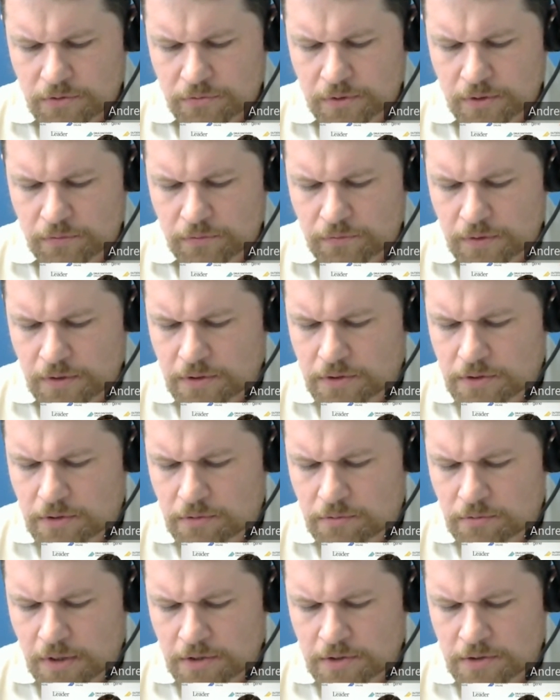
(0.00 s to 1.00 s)
different
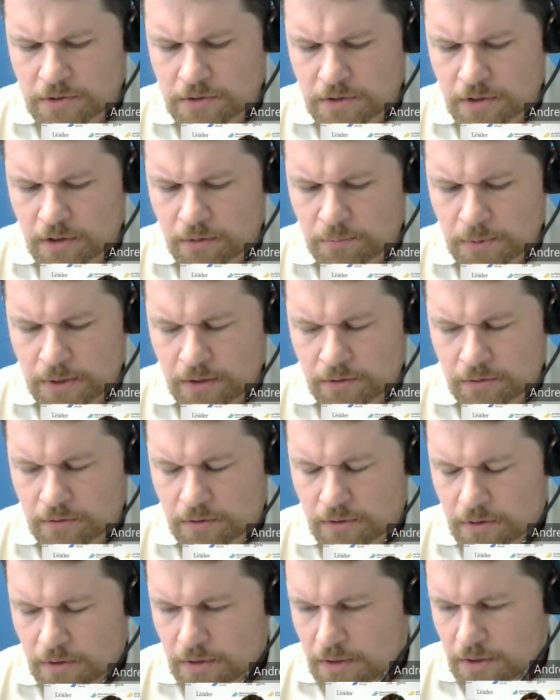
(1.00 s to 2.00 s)
affinity resins coming
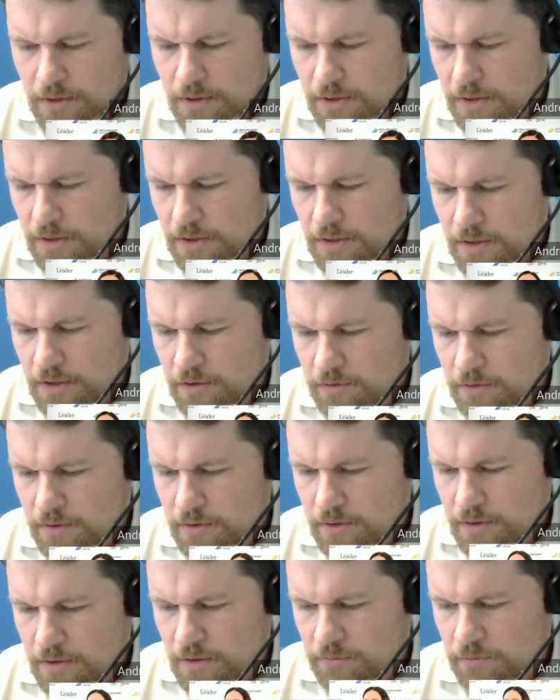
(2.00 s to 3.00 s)
out.
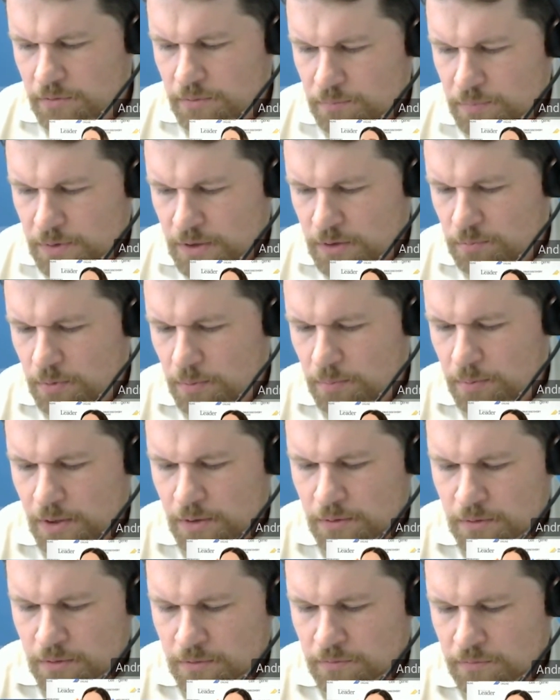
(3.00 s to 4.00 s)
I've been a
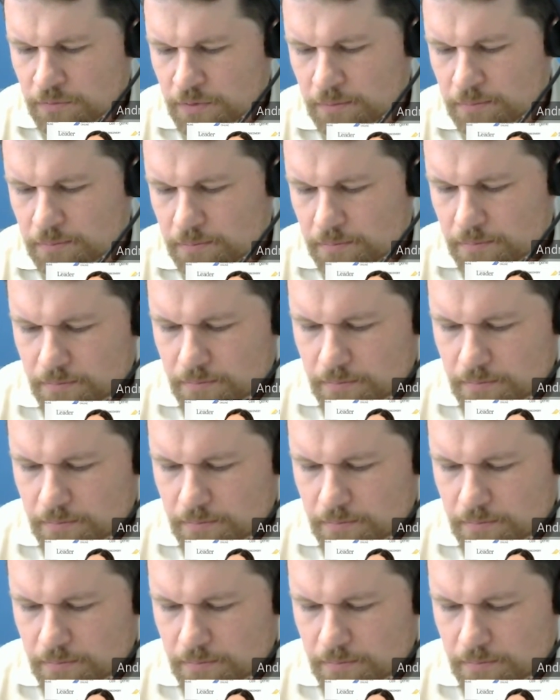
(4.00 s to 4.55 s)
proponent for